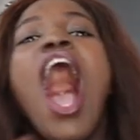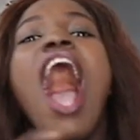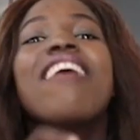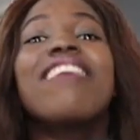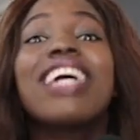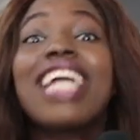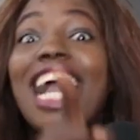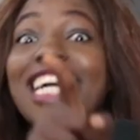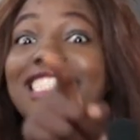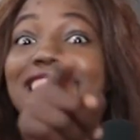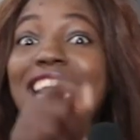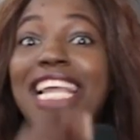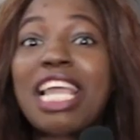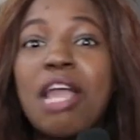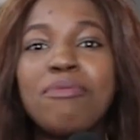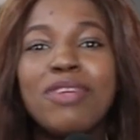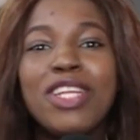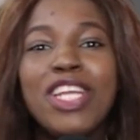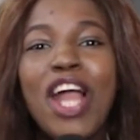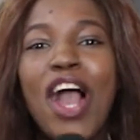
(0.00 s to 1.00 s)
Alright guys, keep
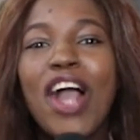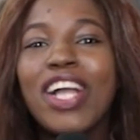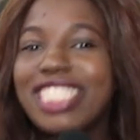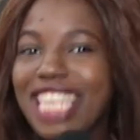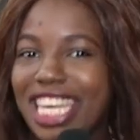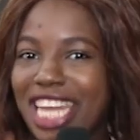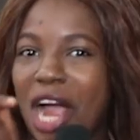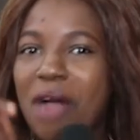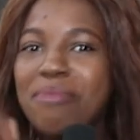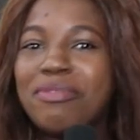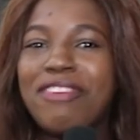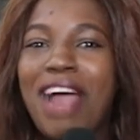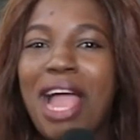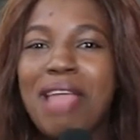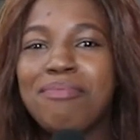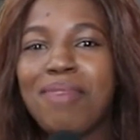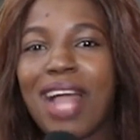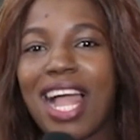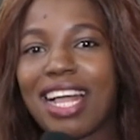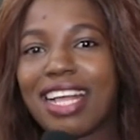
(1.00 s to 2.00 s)
it locked, and I'll be
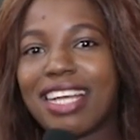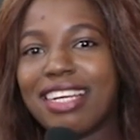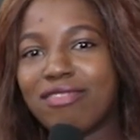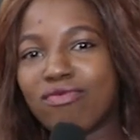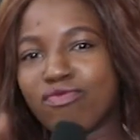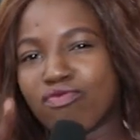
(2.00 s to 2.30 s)
right back.